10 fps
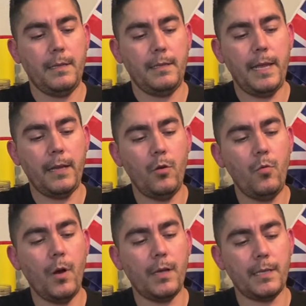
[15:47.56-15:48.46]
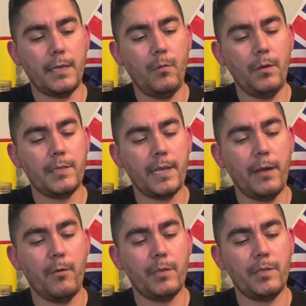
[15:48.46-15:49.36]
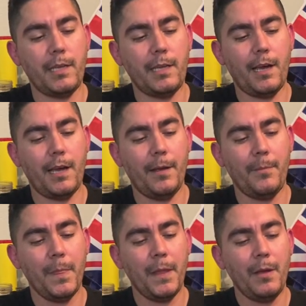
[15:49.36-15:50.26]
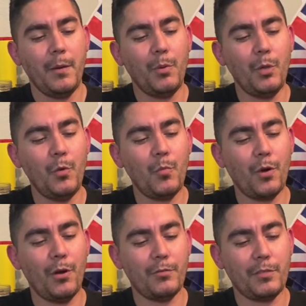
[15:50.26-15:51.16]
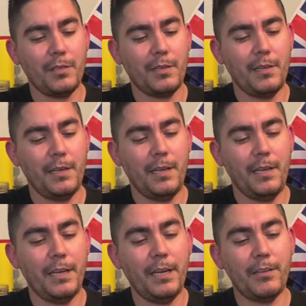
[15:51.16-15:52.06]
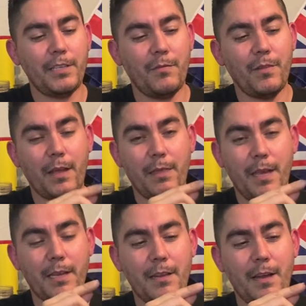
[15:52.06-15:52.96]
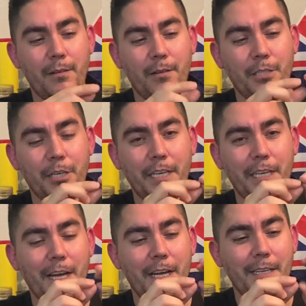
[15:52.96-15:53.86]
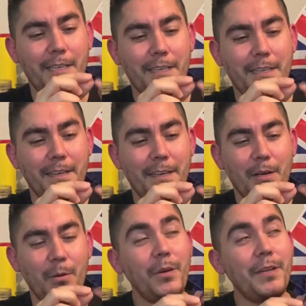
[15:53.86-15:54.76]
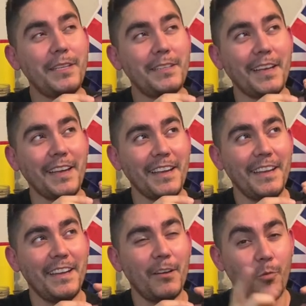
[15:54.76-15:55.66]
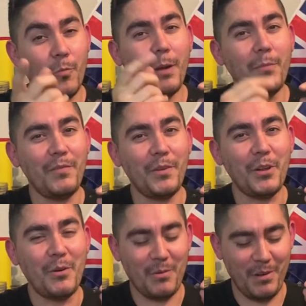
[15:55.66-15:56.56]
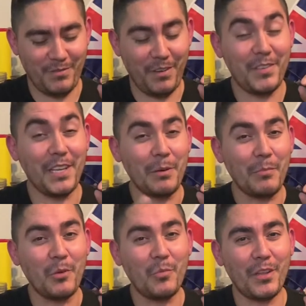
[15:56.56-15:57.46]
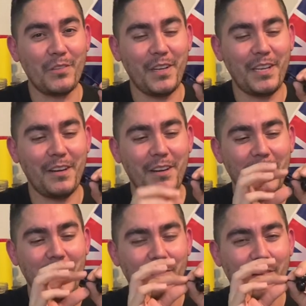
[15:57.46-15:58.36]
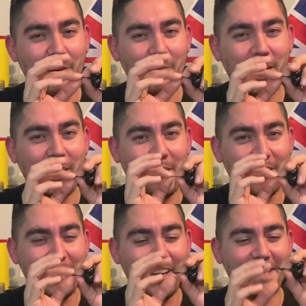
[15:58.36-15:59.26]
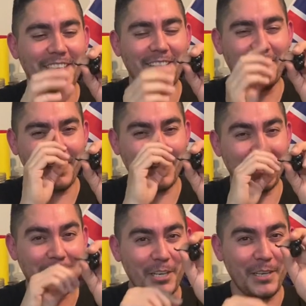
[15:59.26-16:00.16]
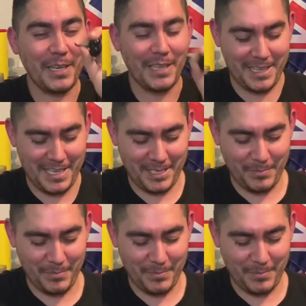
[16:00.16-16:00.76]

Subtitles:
Dang, who was it? I wanna say it was the Balloon Bros. You give yourself like a thick knot or a chunky knot. What did he say? Remind me if you know what it was. If you've seen a Balloon Bros video, I forget what he called the knots when it's like chunky like this.